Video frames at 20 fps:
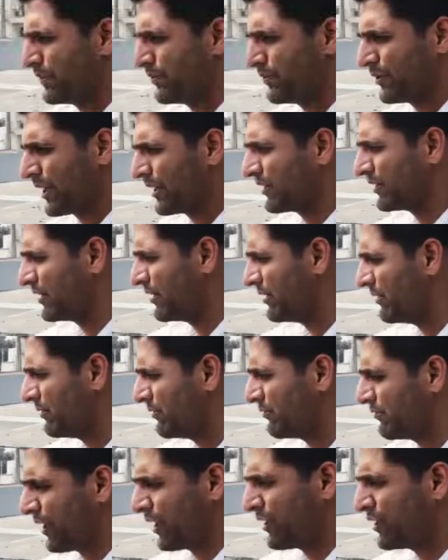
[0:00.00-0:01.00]
You can
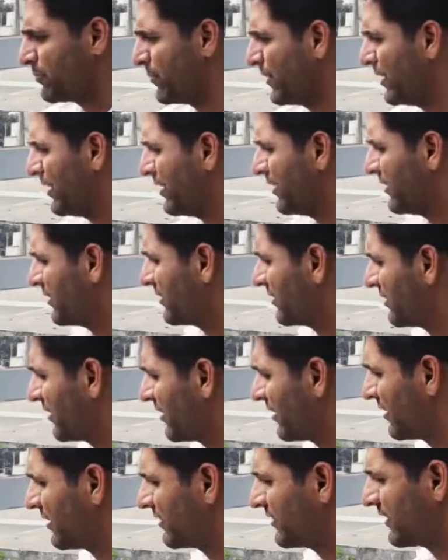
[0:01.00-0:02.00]
see French beans,
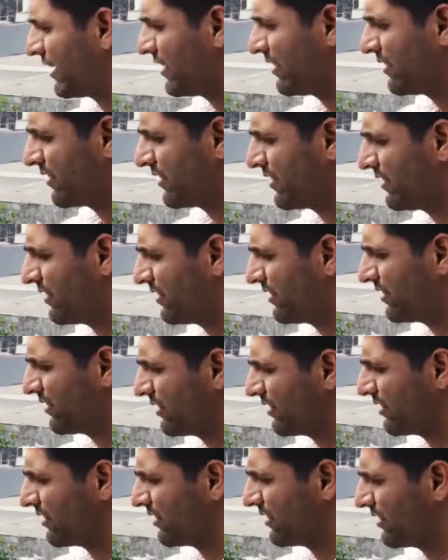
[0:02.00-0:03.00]
celery,
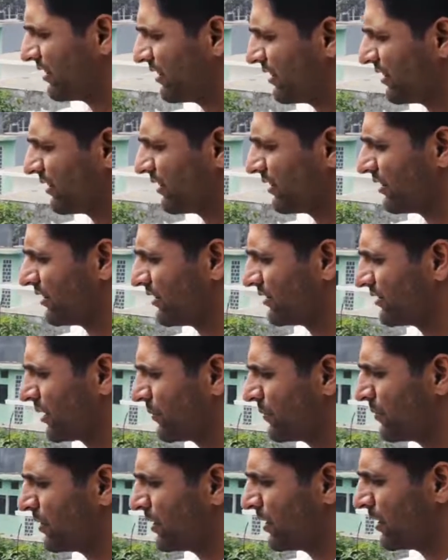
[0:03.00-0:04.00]

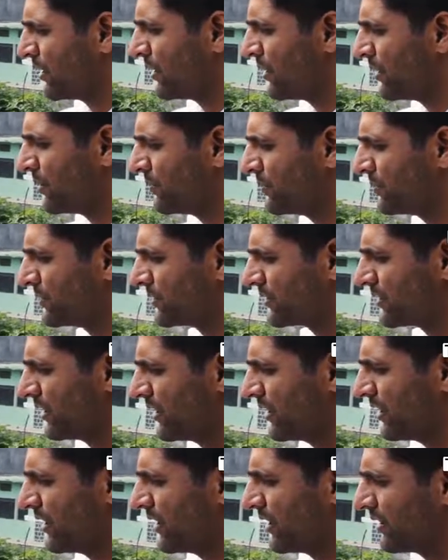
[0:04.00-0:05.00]
some herbs,
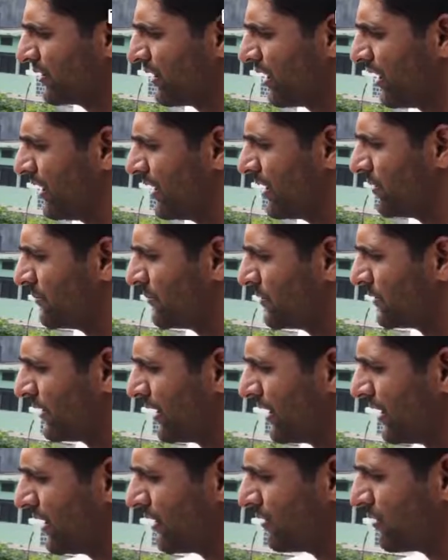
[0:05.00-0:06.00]
thyme,
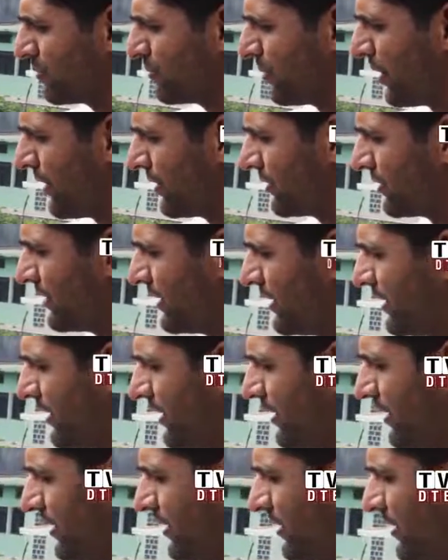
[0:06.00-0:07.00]
sage,
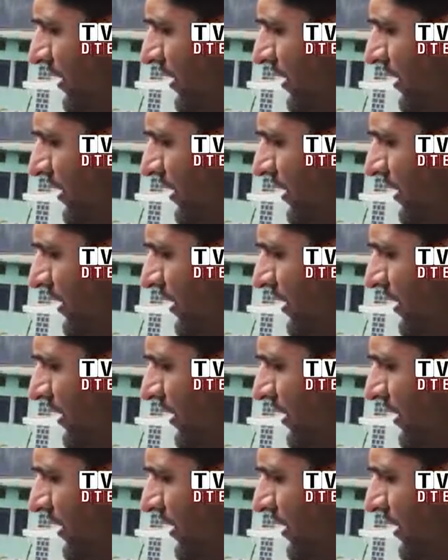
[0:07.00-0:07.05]
parsley,